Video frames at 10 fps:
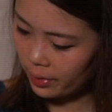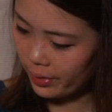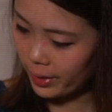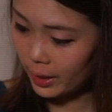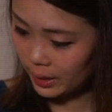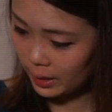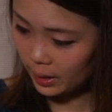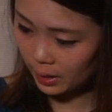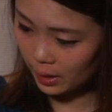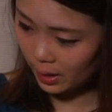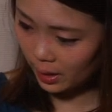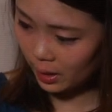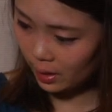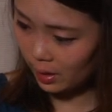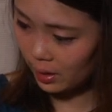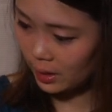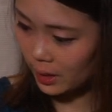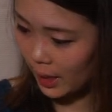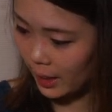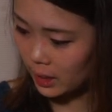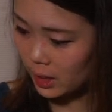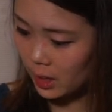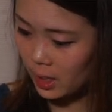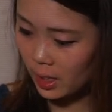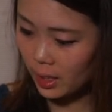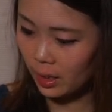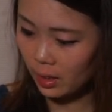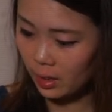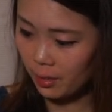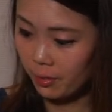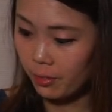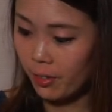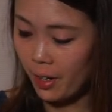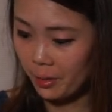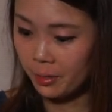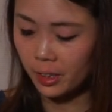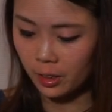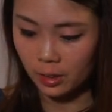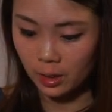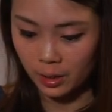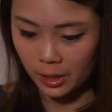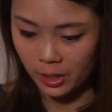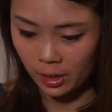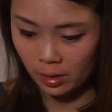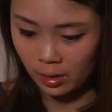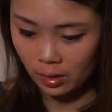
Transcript: This is actually in very good condition.